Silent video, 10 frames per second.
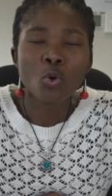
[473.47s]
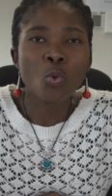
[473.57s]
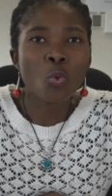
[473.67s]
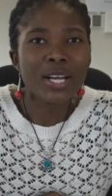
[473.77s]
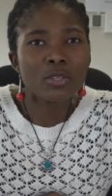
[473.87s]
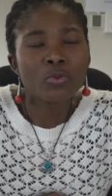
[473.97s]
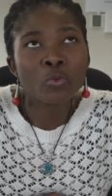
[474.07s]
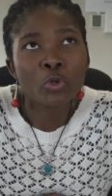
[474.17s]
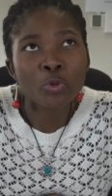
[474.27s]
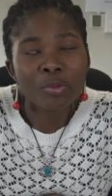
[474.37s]
what
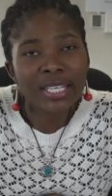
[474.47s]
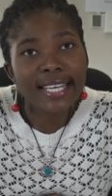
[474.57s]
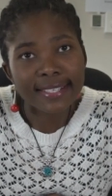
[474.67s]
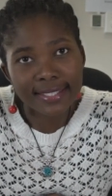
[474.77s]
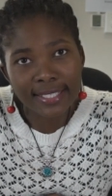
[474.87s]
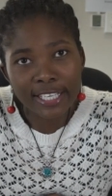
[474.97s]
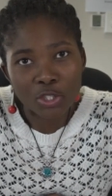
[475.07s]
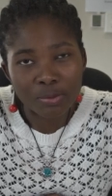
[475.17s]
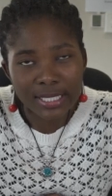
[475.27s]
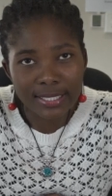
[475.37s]
would be a
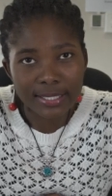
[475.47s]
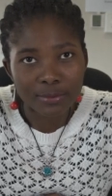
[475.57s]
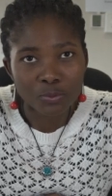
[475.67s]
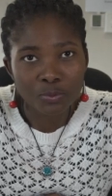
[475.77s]
statement?